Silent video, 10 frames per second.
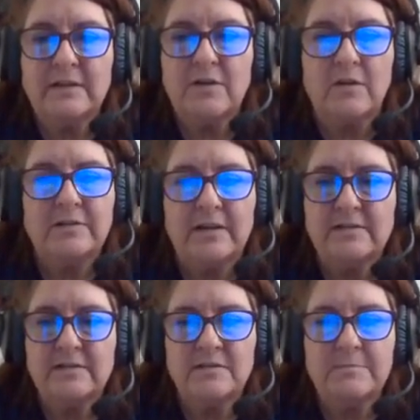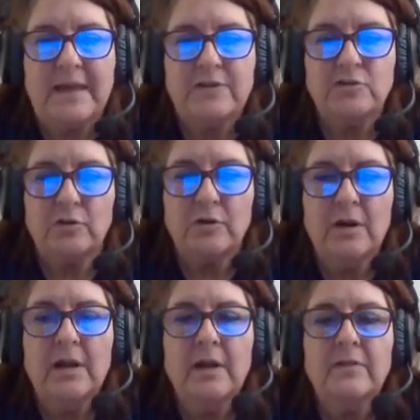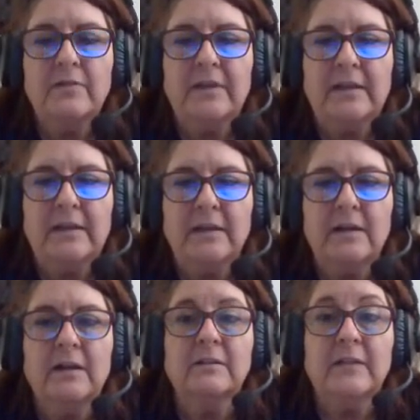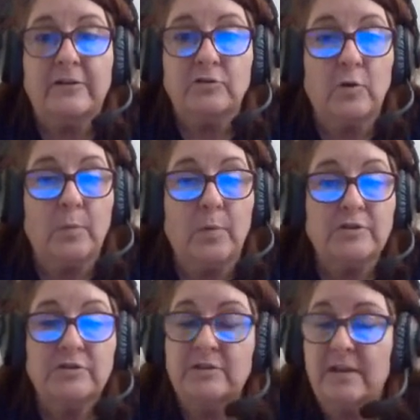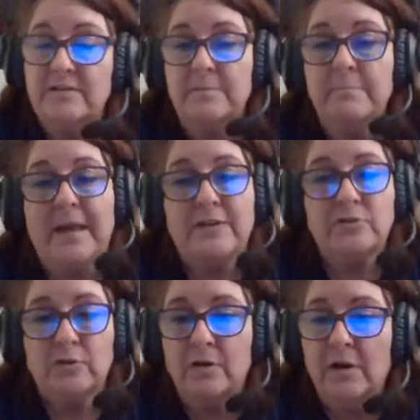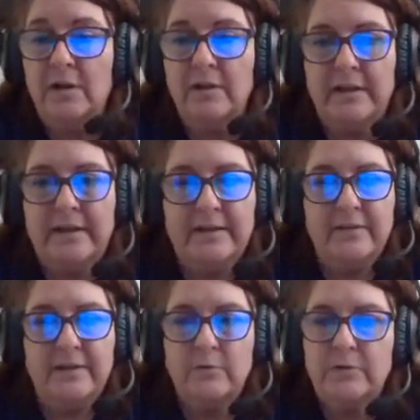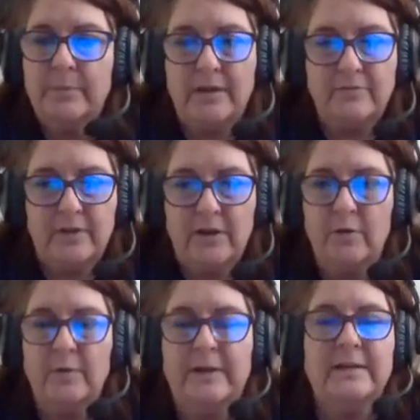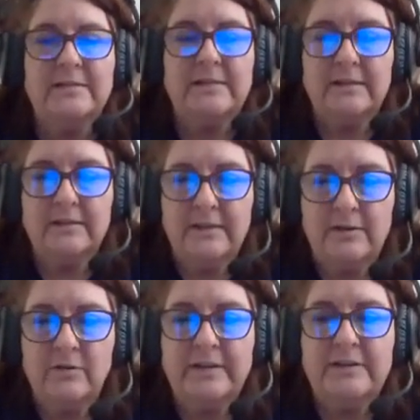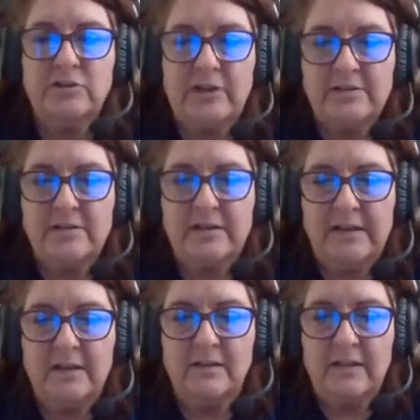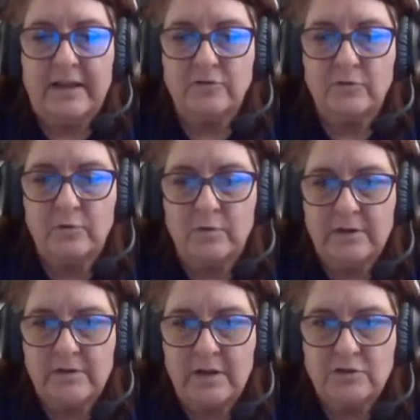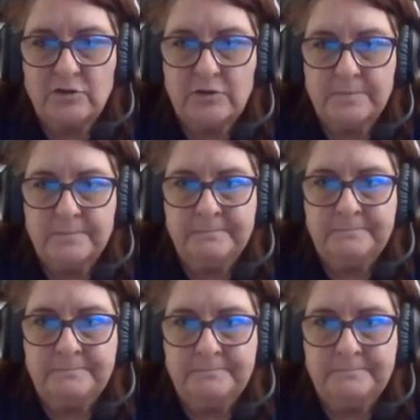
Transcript: That's all it does is measure the electrical portion. It doesn't measure anything with the blood flow. It is literally just the electrical conduction.